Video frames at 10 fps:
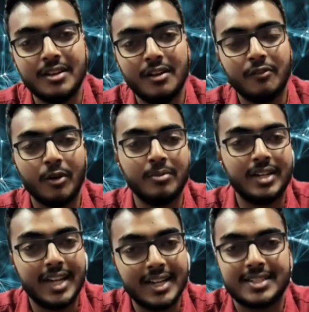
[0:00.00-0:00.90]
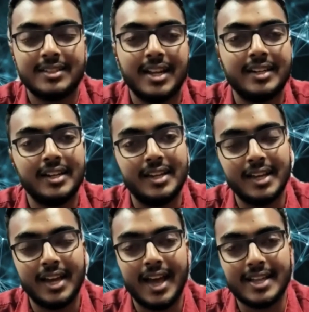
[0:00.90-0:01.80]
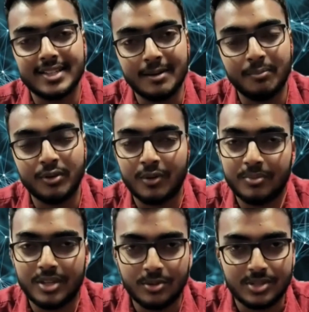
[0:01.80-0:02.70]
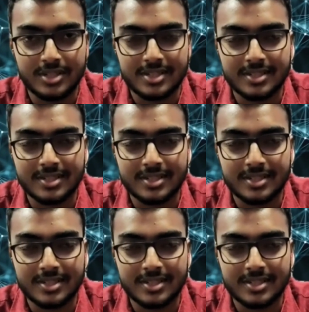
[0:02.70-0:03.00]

from text that they take as input from the users.